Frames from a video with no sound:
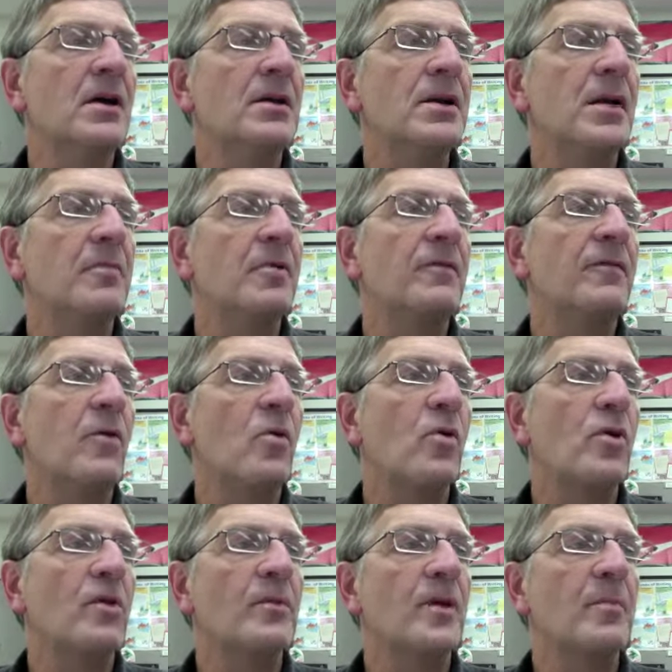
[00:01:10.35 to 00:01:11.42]
Number
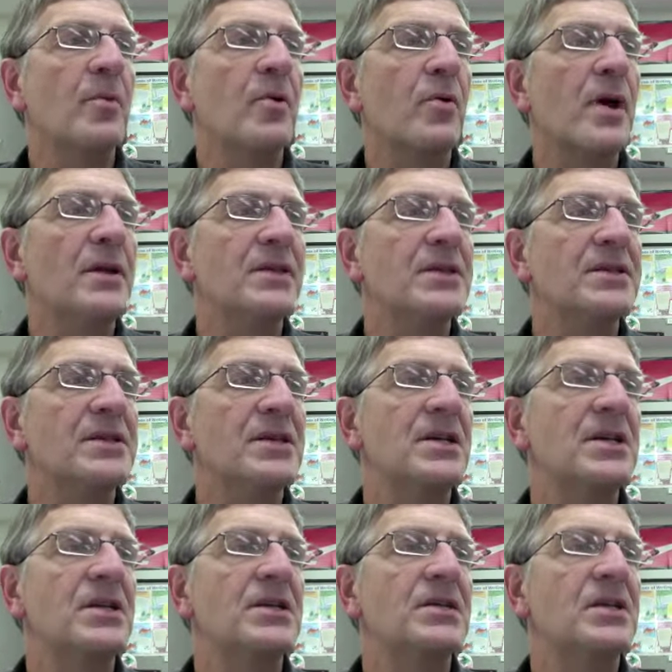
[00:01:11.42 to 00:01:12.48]
4, the
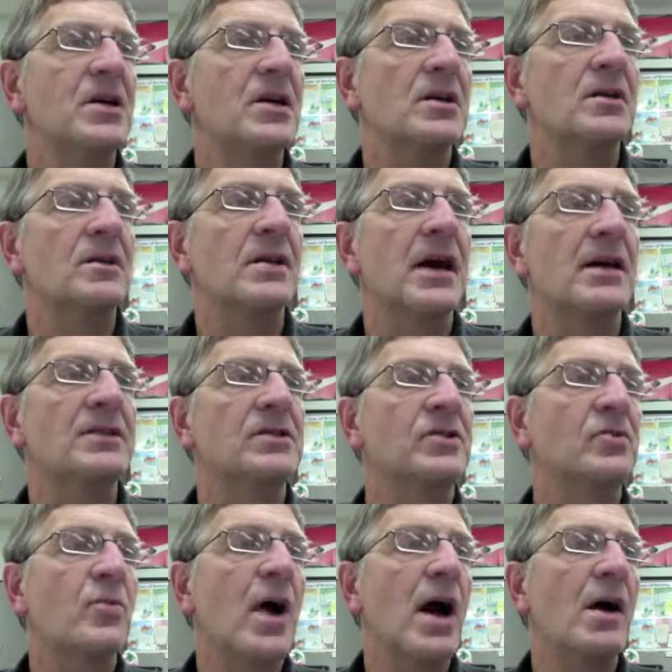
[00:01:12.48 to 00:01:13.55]
parentheses that
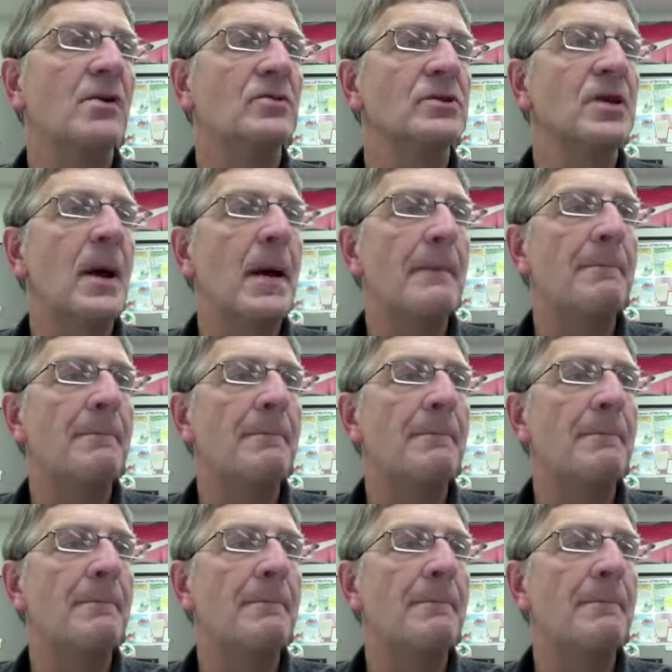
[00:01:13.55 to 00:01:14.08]
surrounds